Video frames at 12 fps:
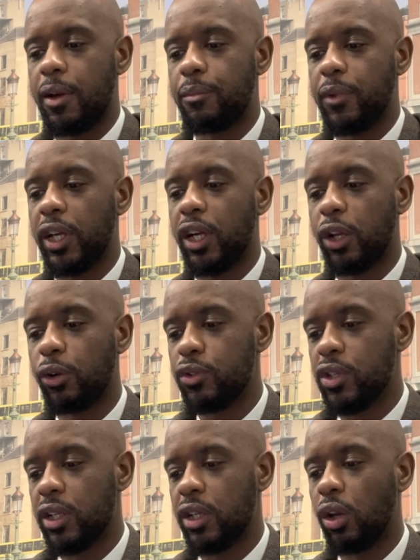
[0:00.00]

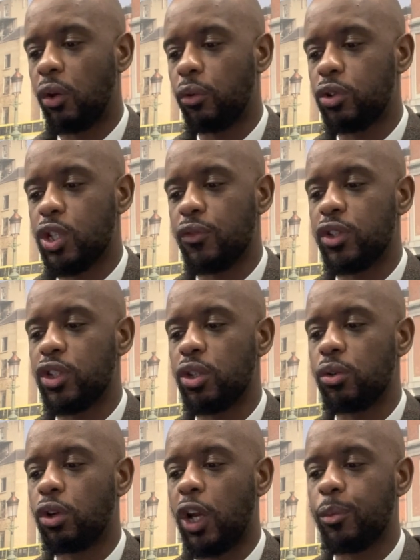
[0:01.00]
including launch of a
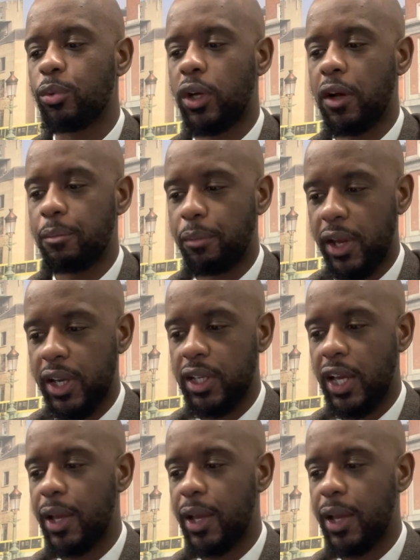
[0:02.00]
new global campaign